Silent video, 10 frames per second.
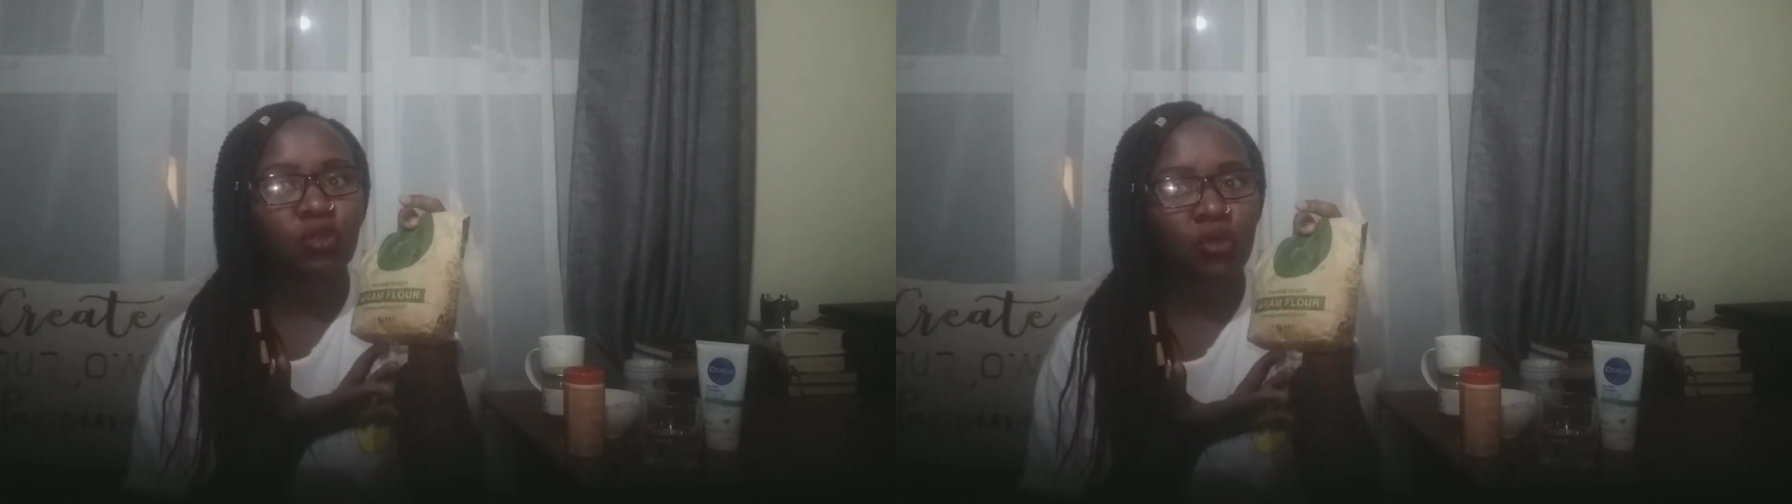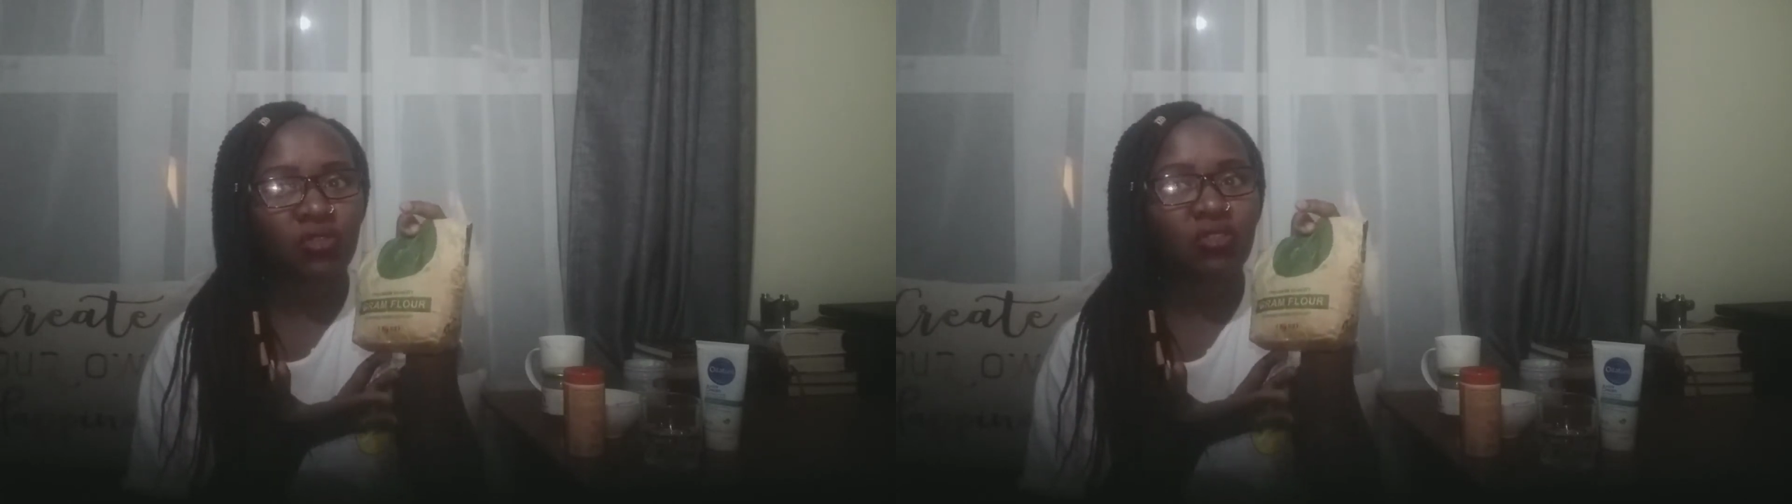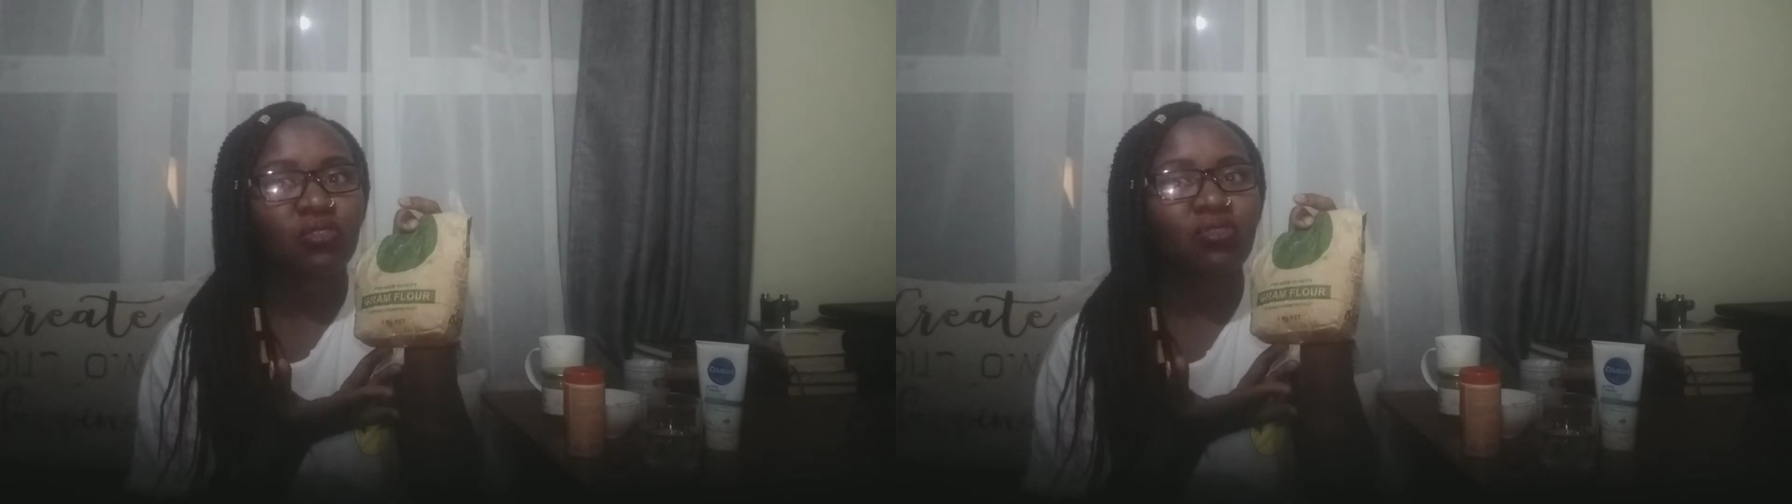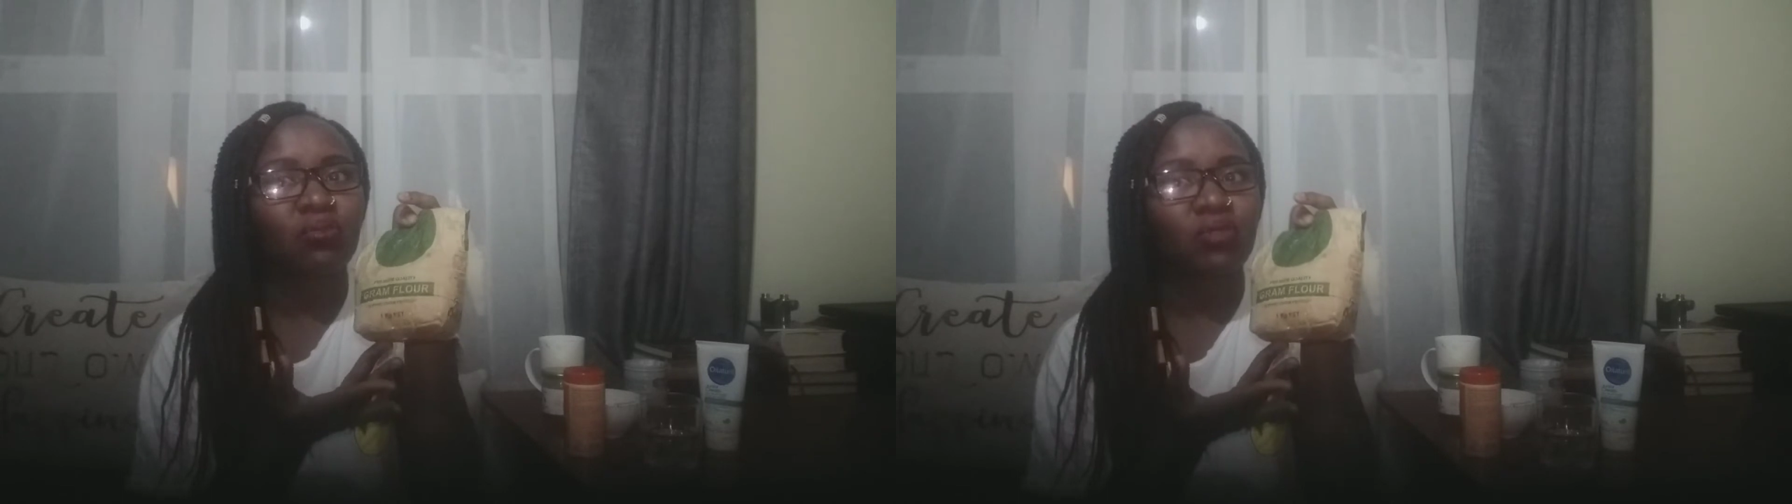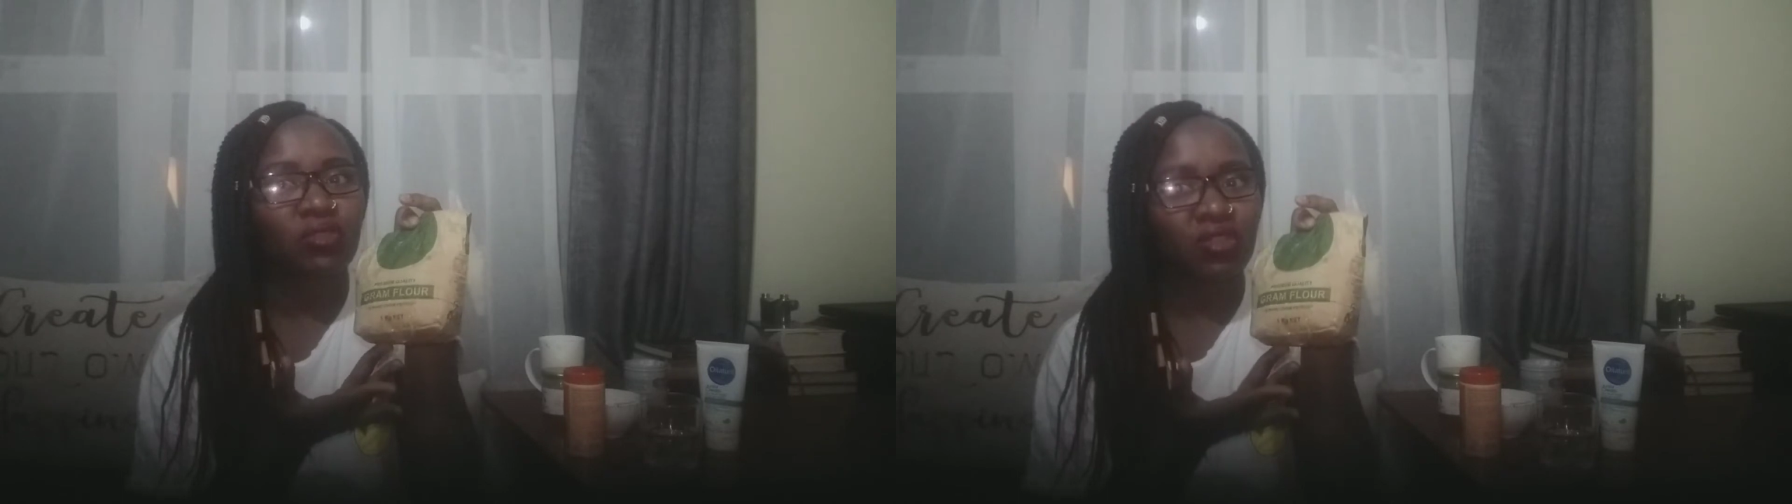toxins
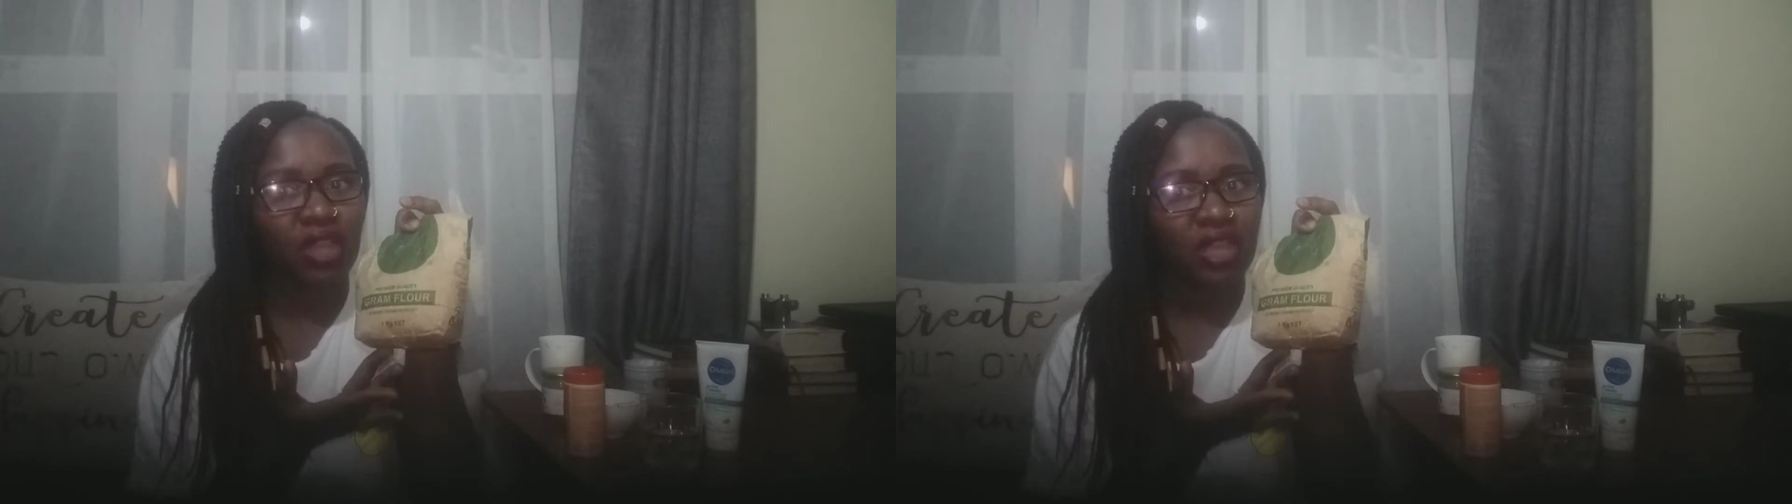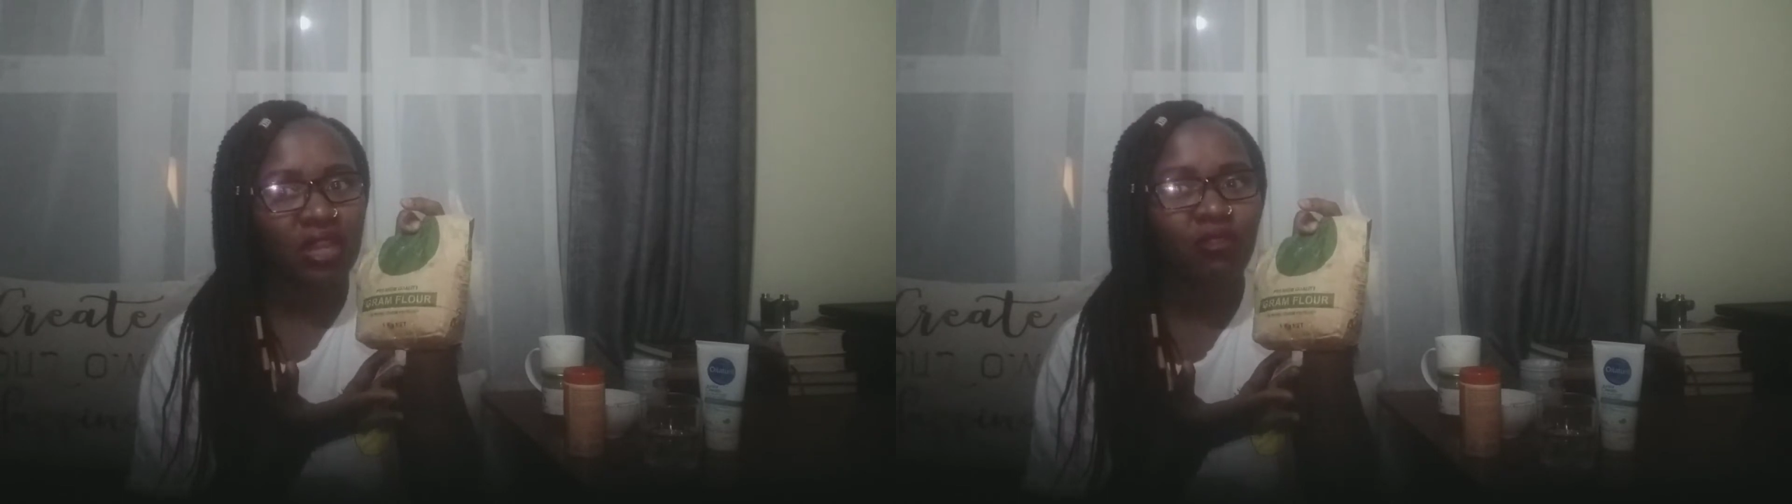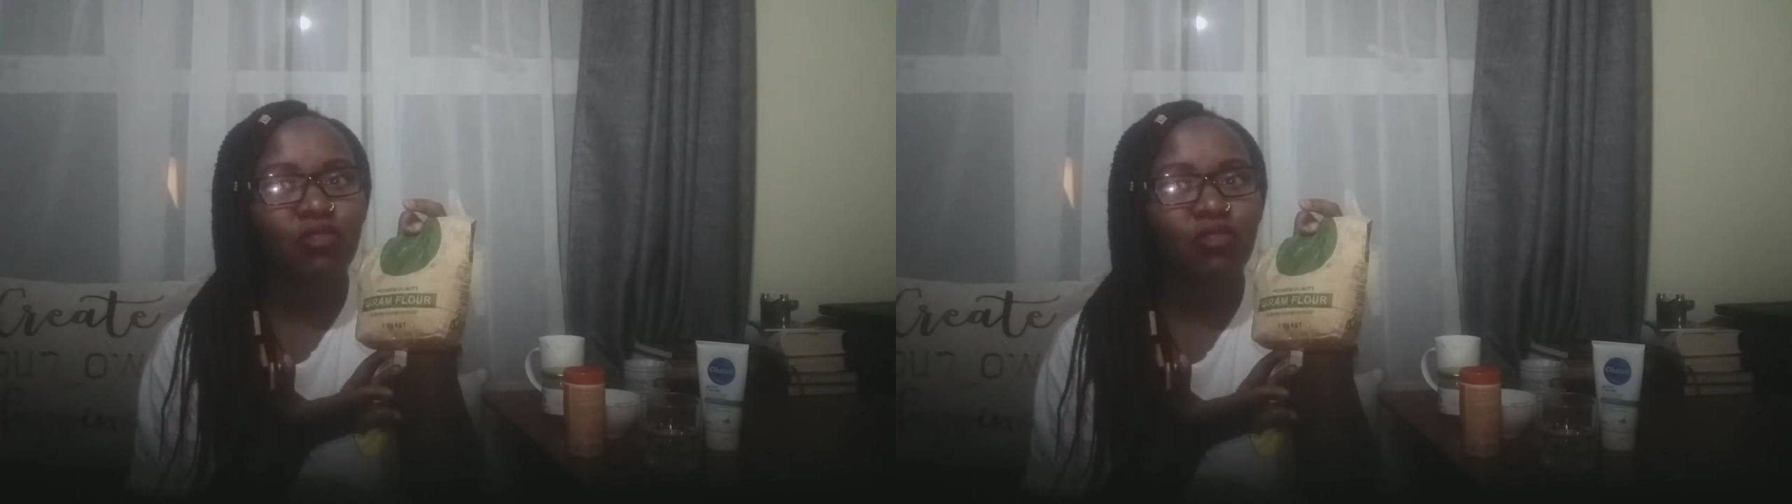from the skin